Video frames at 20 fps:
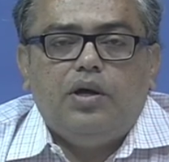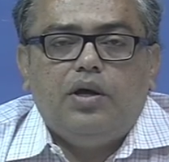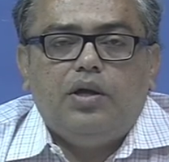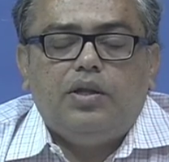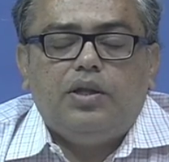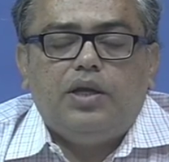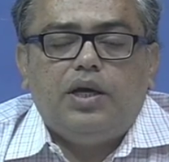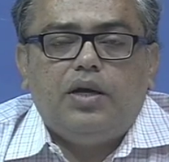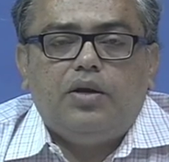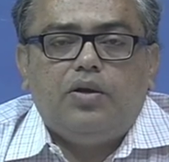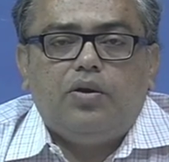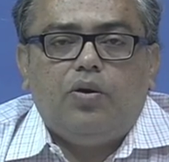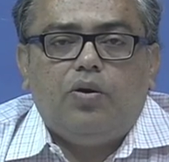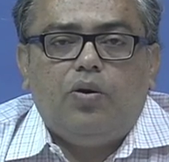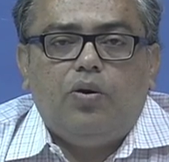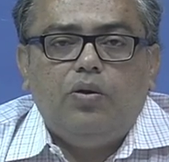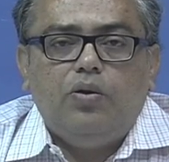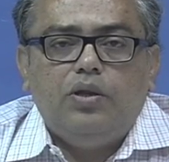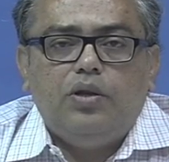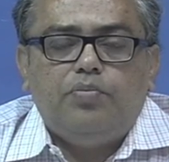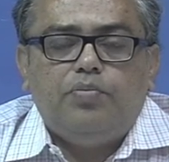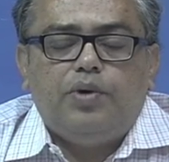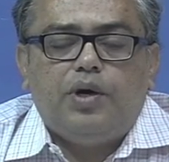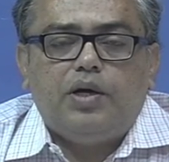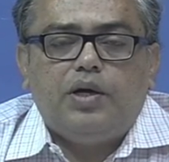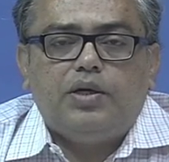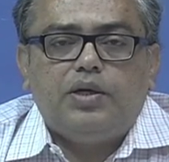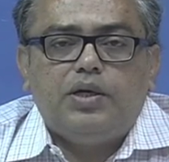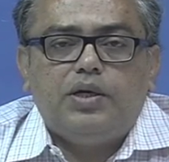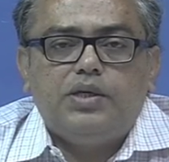that all the
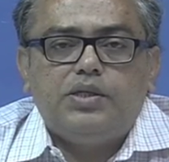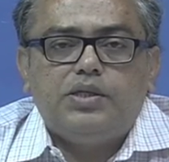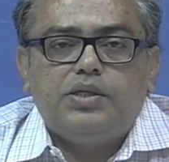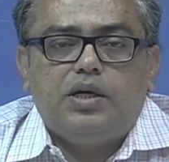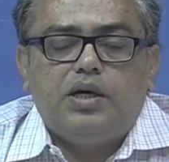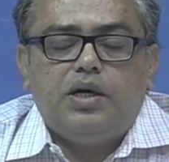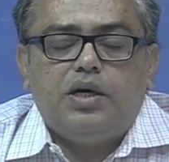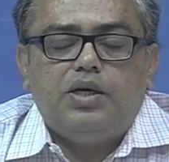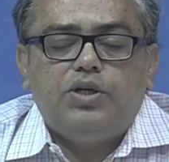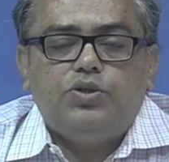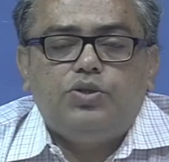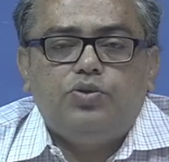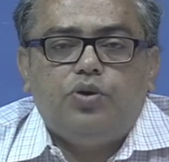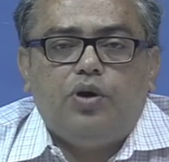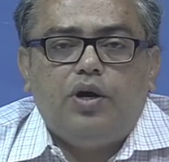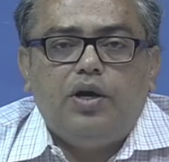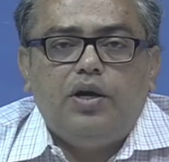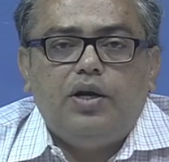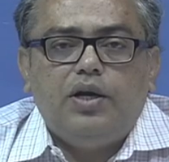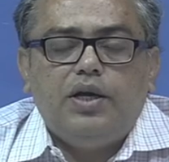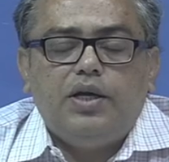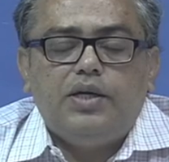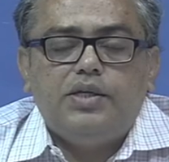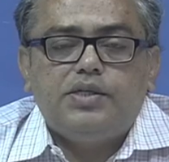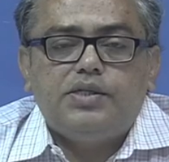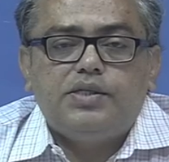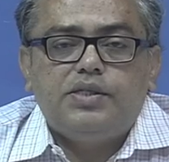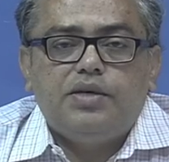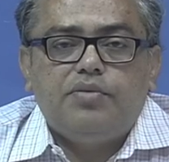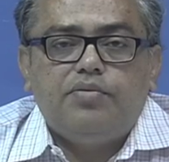partners are jointly and
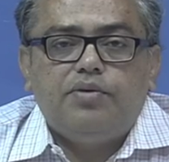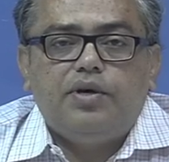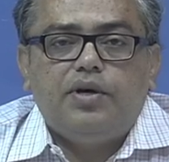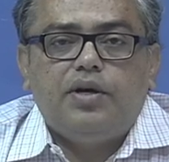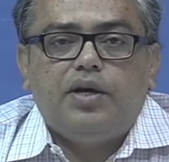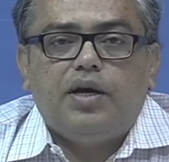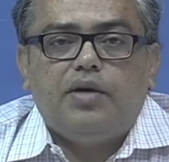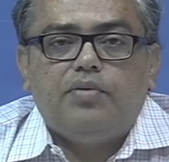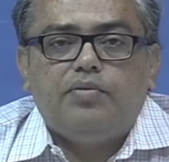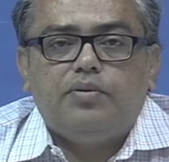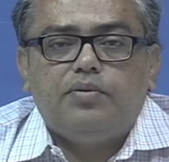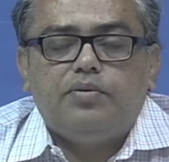severally liable,